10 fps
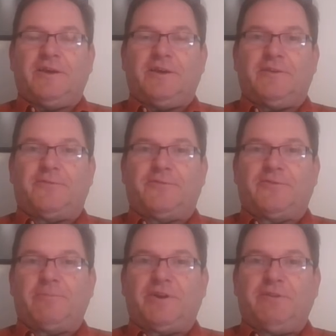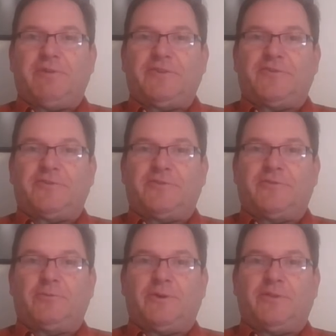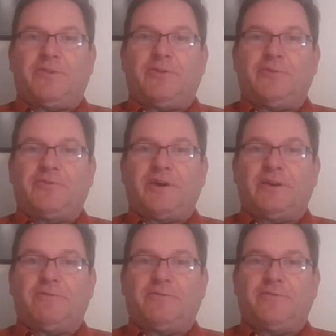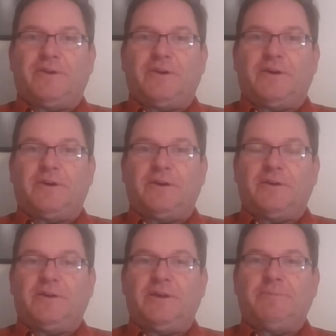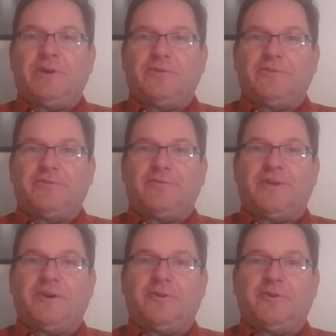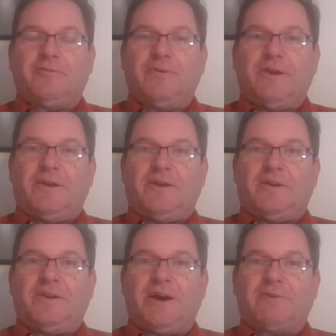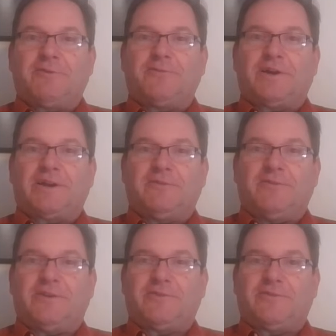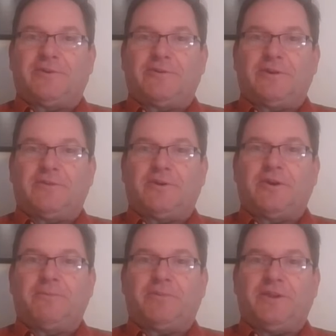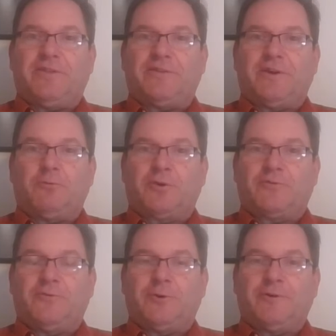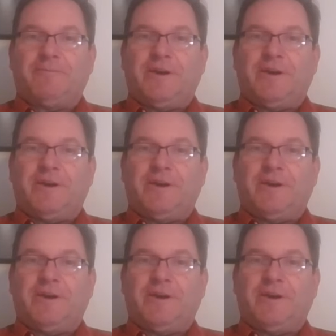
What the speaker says: If somebody registers with those kind of emails, they are not reflective necessarily of a company that they work for.